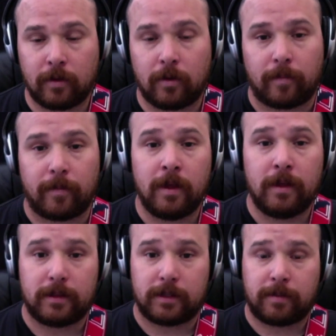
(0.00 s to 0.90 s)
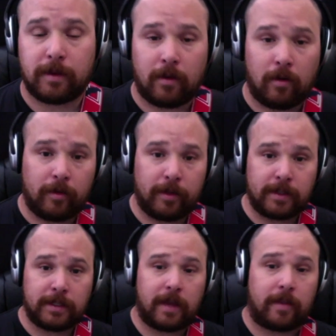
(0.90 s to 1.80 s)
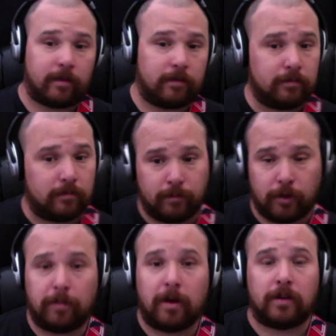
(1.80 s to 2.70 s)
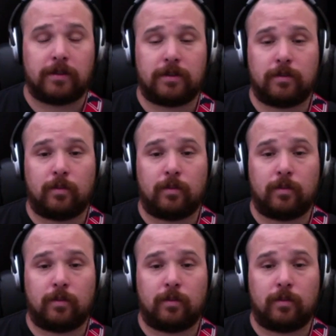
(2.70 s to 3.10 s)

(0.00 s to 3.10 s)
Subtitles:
Cool. Let's play the whole thing together. Both parts.